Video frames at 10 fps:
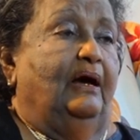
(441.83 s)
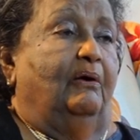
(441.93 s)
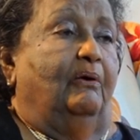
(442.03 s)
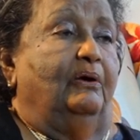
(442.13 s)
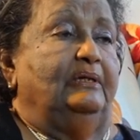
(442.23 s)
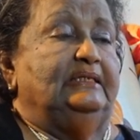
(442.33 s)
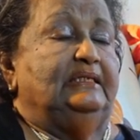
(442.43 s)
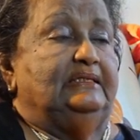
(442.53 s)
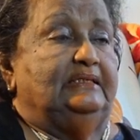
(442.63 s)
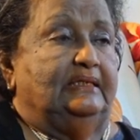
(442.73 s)
all
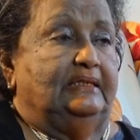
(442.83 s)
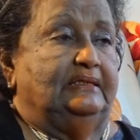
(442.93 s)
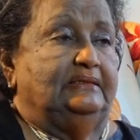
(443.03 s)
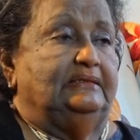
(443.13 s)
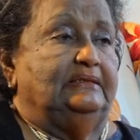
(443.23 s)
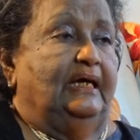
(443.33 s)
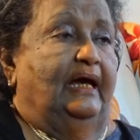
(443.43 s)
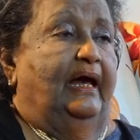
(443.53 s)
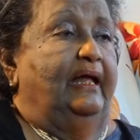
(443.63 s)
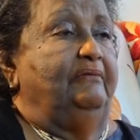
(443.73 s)
these years,
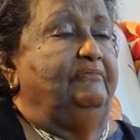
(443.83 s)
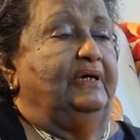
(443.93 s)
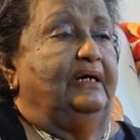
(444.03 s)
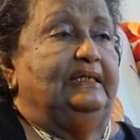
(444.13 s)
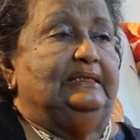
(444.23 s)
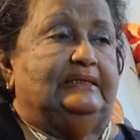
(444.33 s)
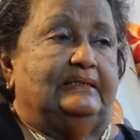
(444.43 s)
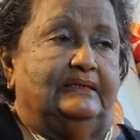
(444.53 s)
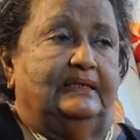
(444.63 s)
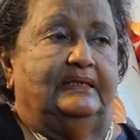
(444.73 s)
and we are
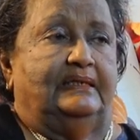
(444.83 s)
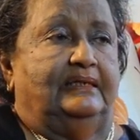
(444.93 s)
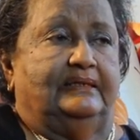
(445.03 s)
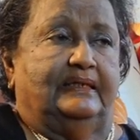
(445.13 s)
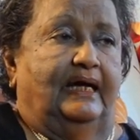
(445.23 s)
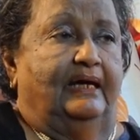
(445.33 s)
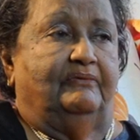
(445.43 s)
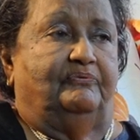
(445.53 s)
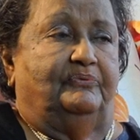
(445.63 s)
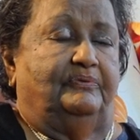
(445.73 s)
eternally
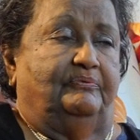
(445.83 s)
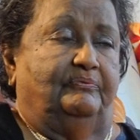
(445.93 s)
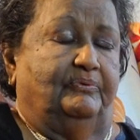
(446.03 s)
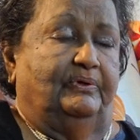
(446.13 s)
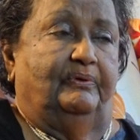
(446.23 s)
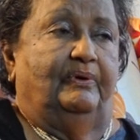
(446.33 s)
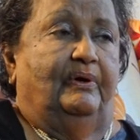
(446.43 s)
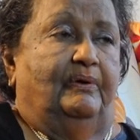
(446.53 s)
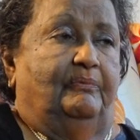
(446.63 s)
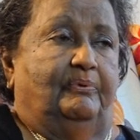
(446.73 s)
thankful
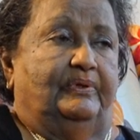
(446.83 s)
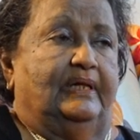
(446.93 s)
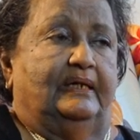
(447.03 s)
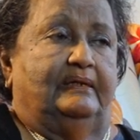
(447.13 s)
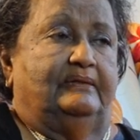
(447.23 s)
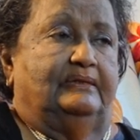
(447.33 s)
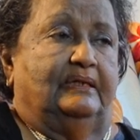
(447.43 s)
for that